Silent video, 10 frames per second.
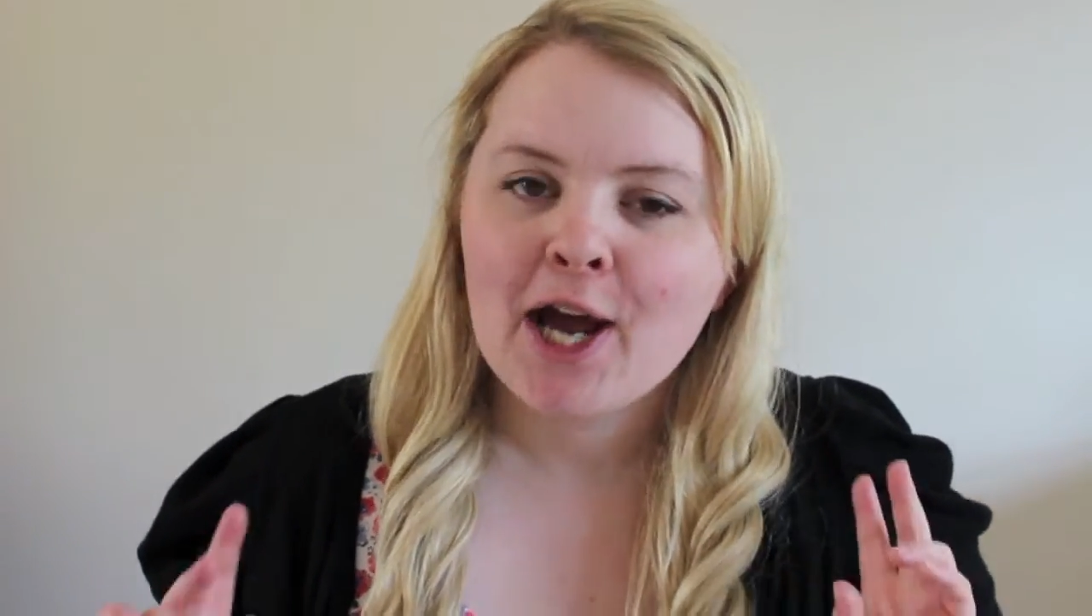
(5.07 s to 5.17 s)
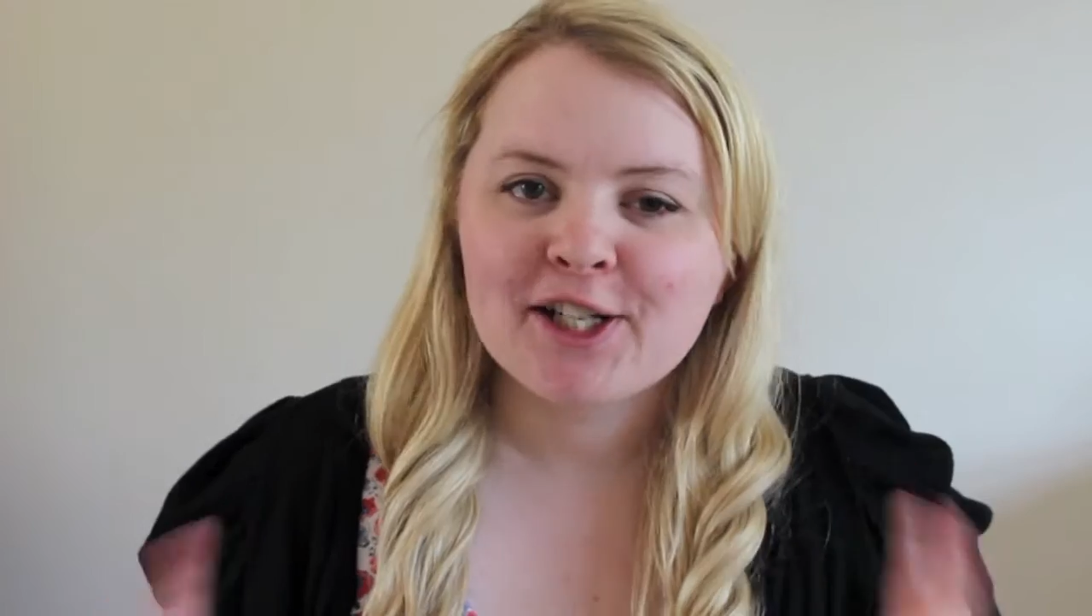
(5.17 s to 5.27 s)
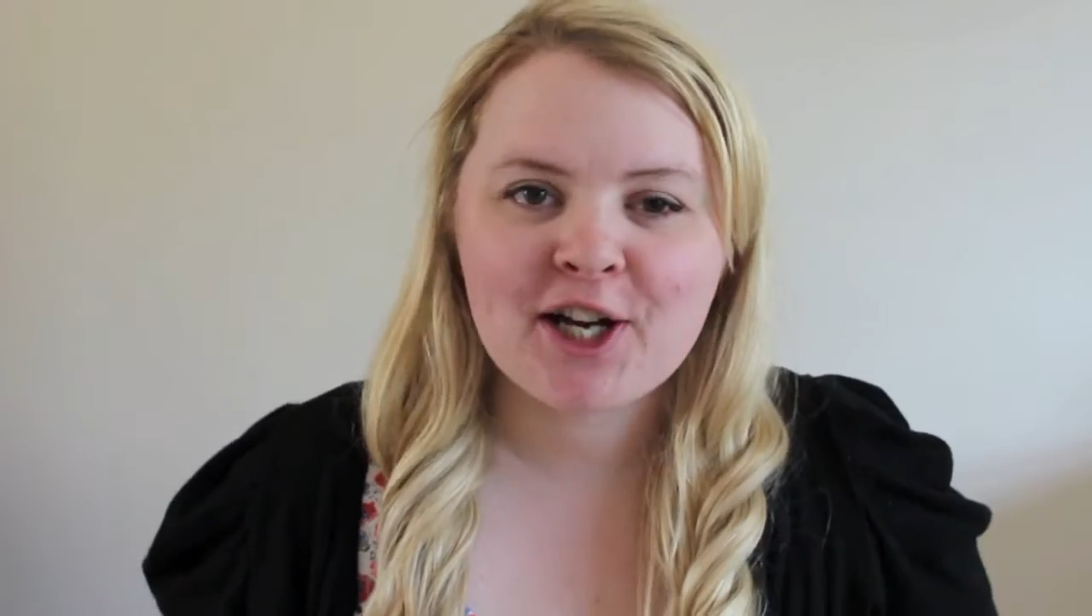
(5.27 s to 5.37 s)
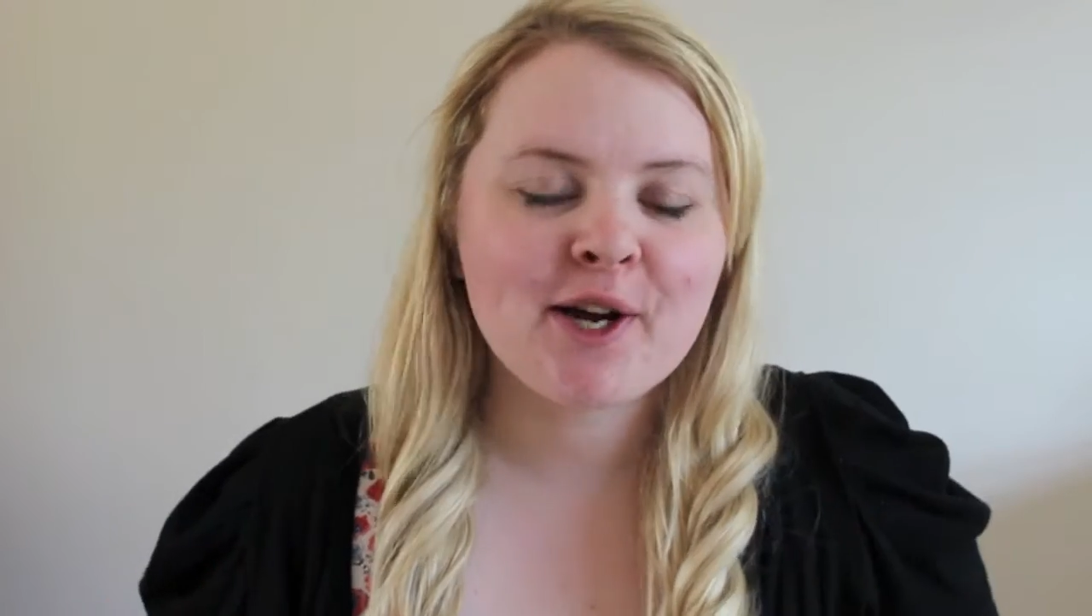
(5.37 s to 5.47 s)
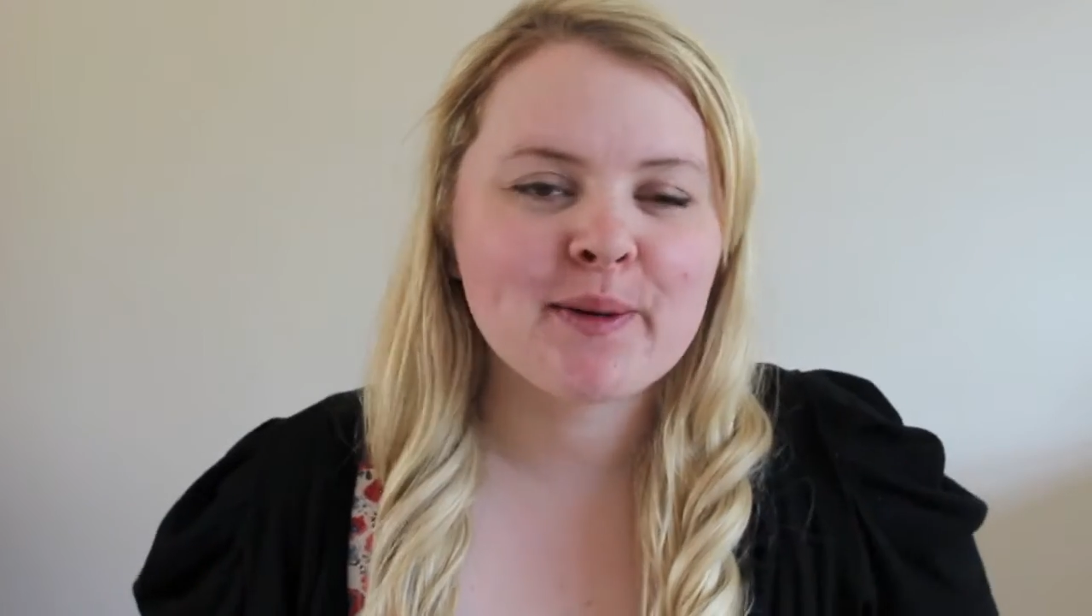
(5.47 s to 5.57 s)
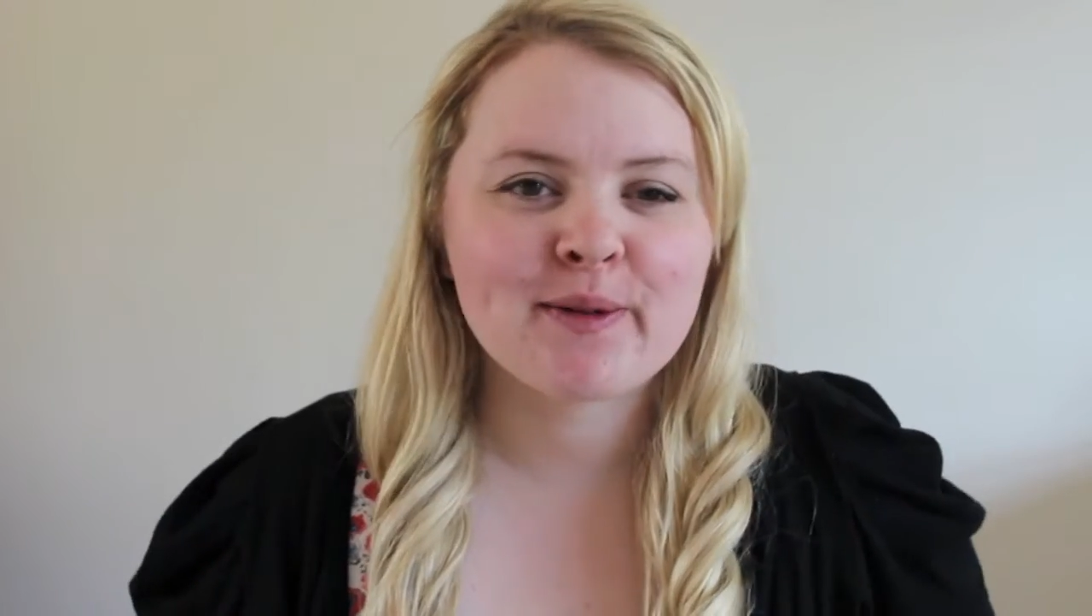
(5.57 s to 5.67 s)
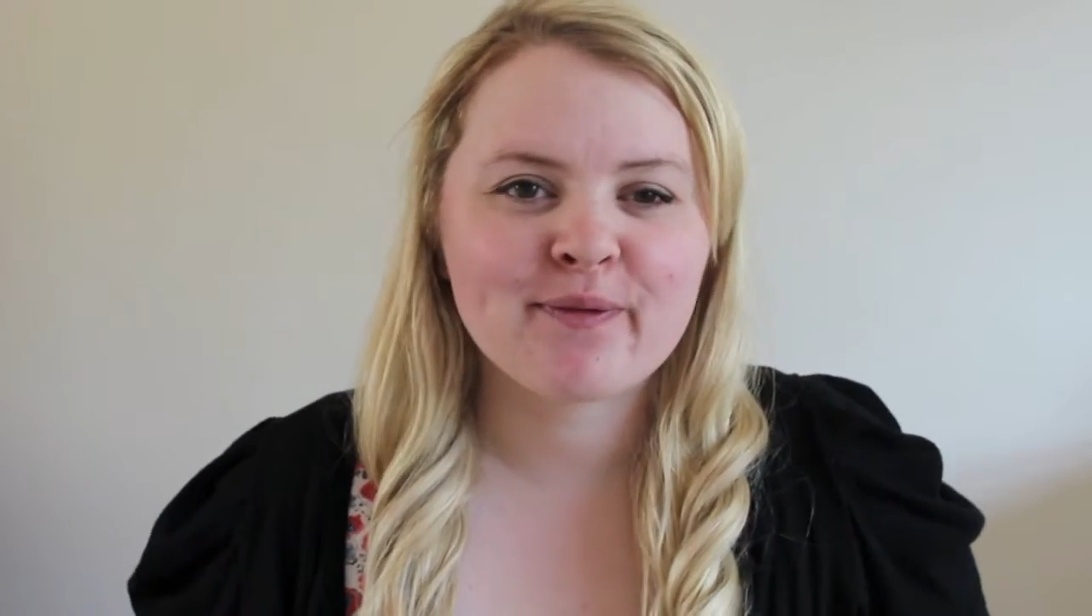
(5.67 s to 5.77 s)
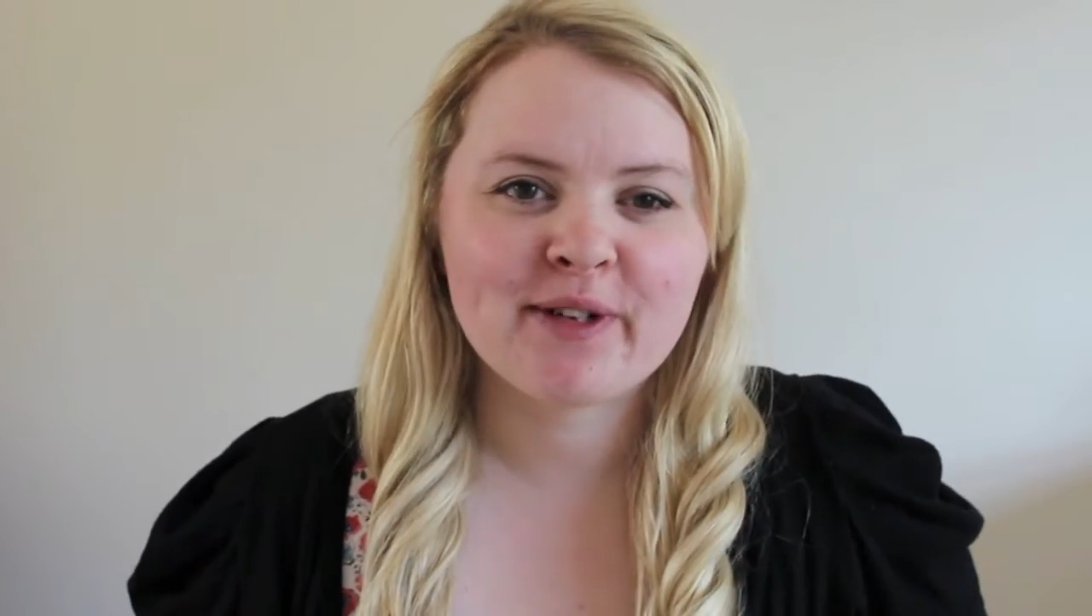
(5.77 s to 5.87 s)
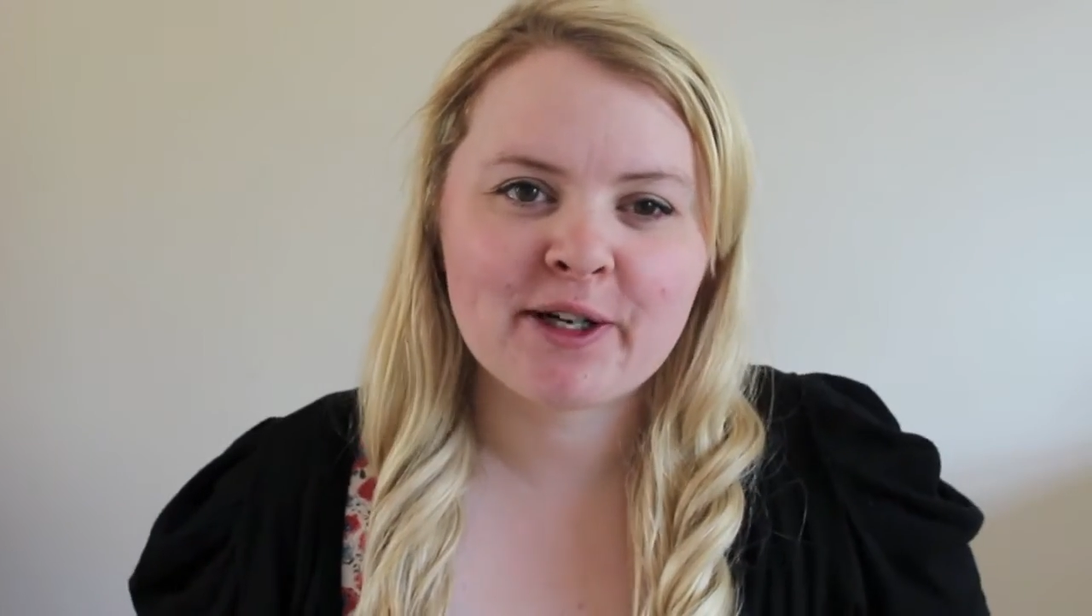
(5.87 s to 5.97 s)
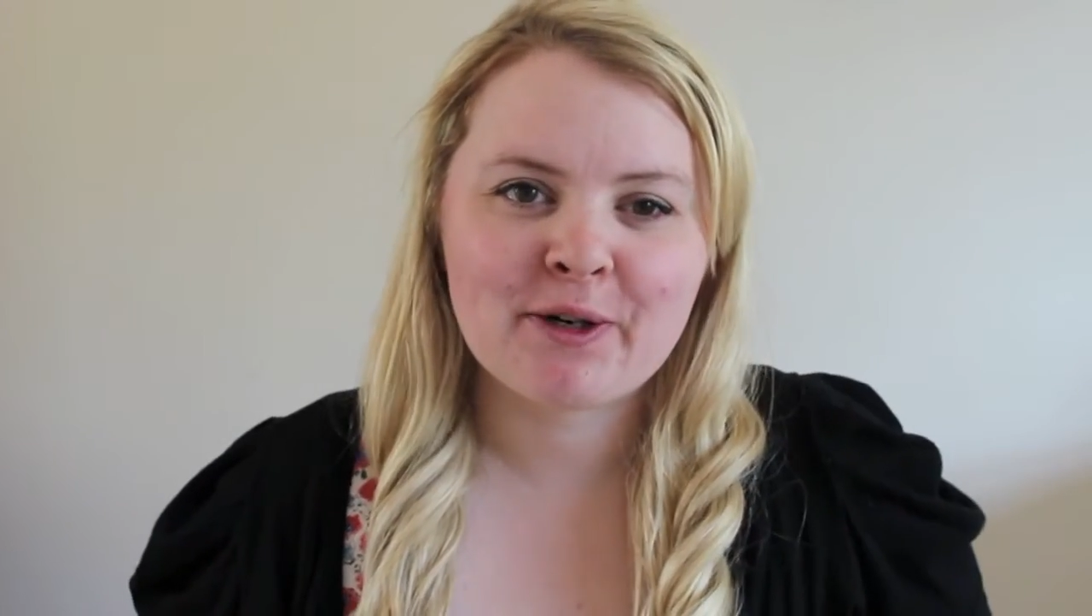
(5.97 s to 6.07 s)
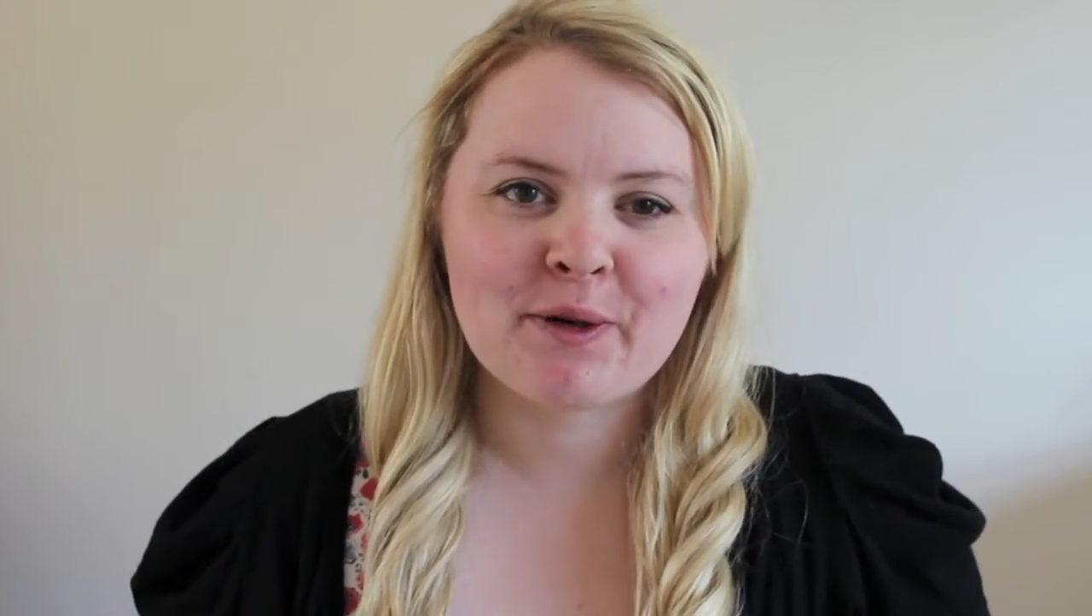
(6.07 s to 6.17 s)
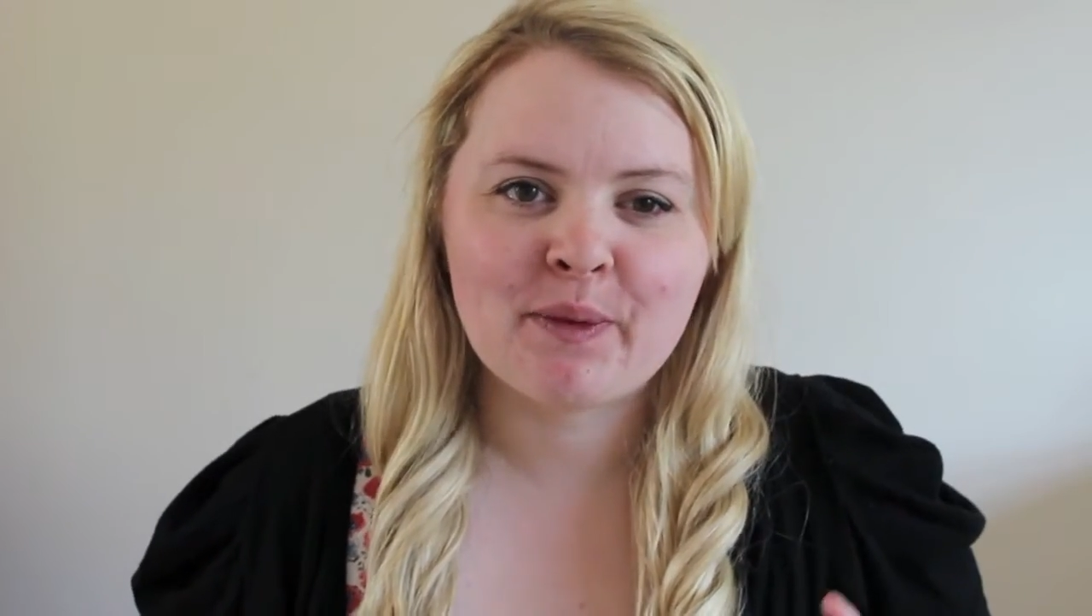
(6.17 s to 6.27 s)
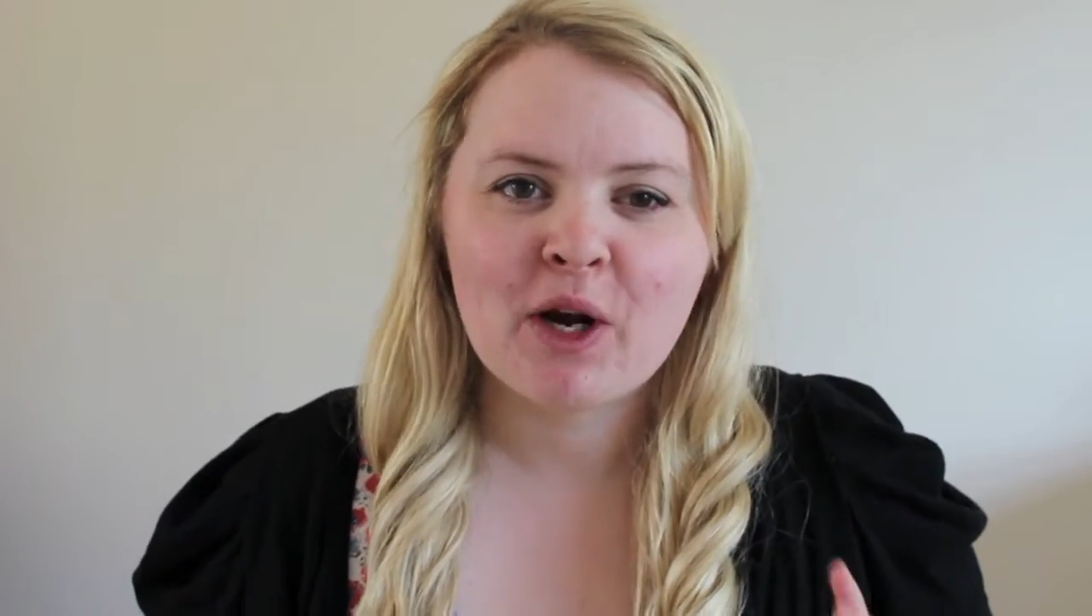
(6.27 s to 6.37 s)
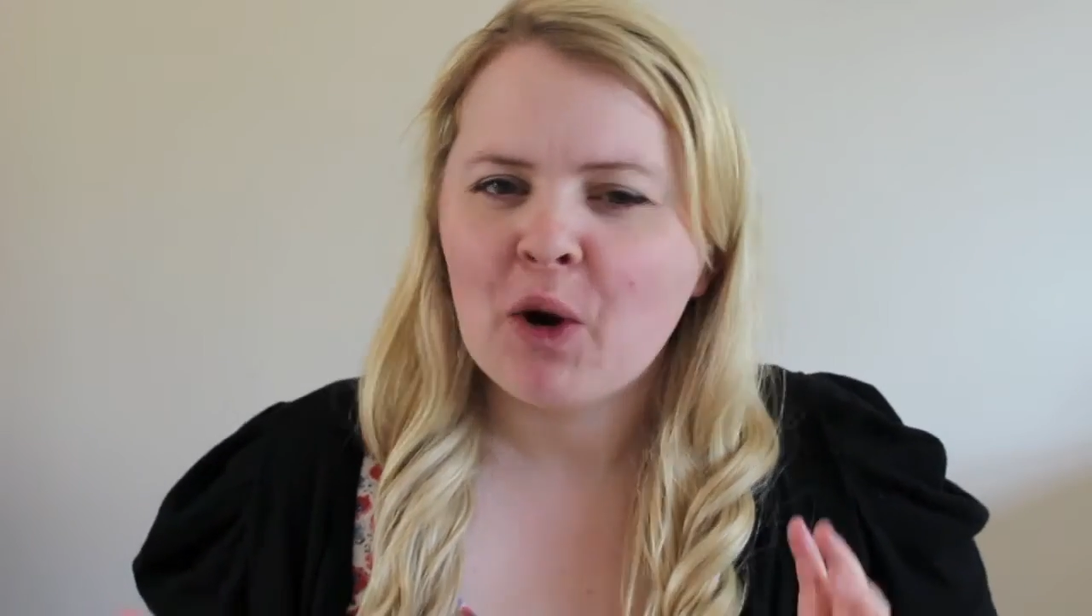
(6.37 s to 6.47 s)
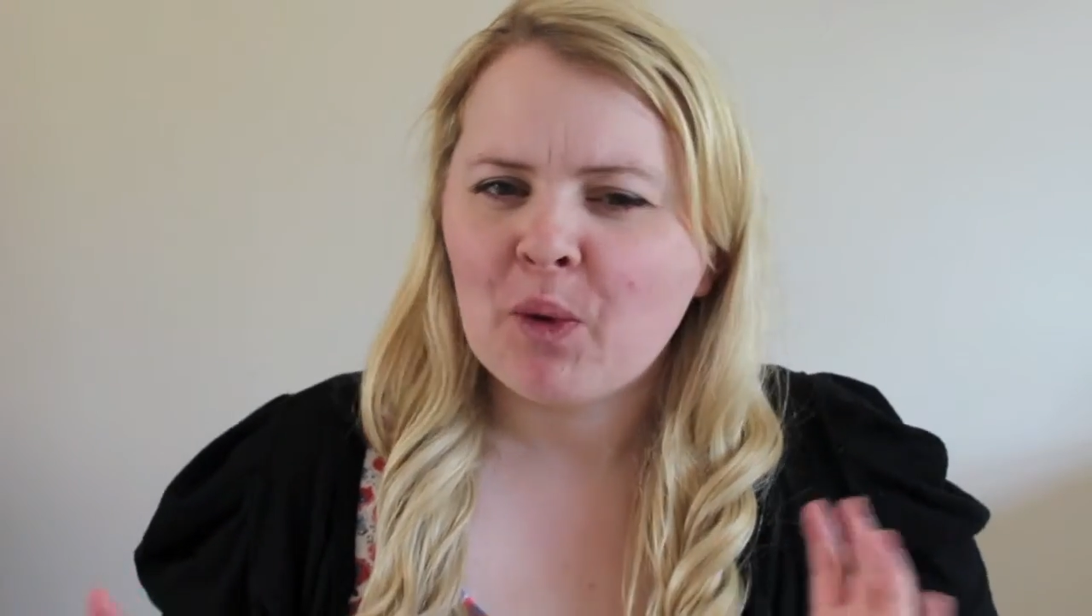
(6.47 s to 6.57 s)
time to film